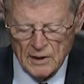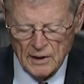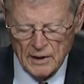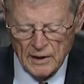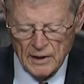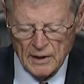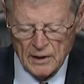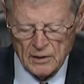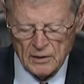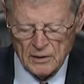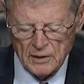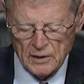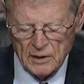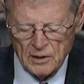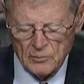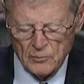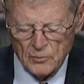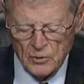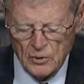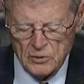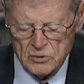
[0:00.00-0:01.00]
and
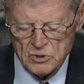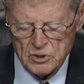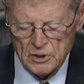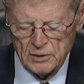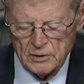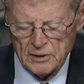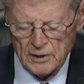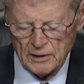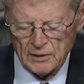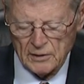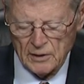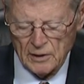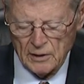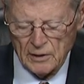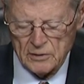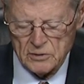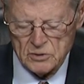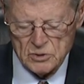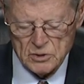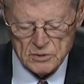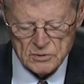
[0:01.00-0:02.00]
emerging
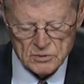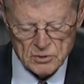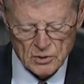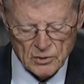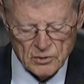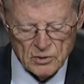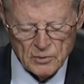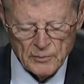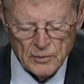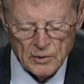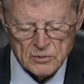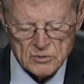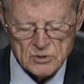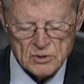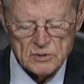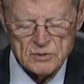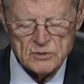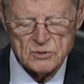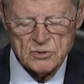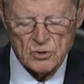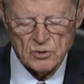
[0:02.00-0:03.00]
technologies are you most
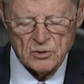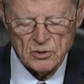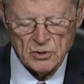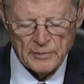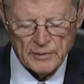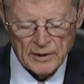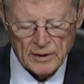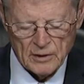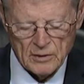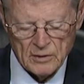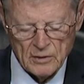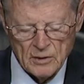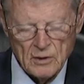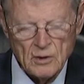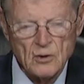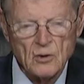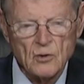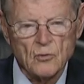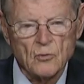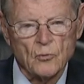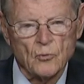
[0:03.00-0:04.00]
concerned about
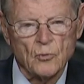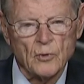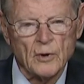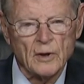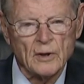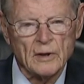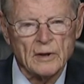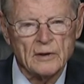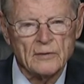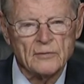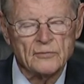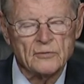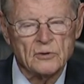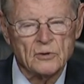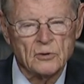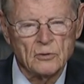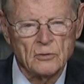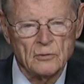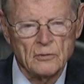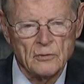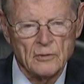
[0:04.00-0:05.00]
relative
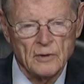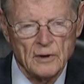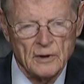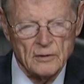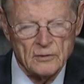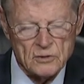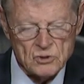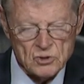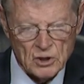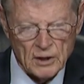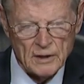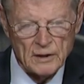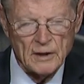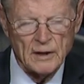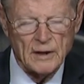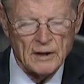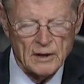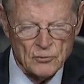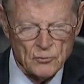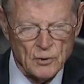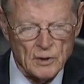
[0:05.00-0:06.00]
to China
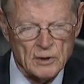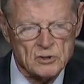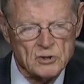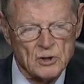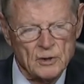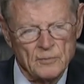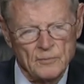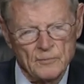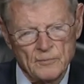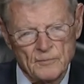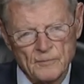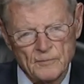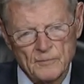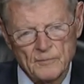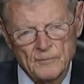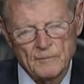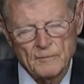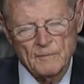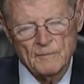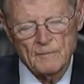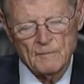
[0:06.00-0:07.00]
and Russia?
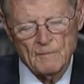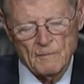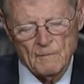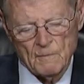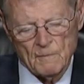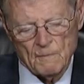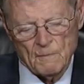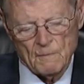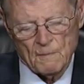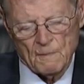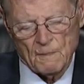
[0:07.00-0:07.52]
Well,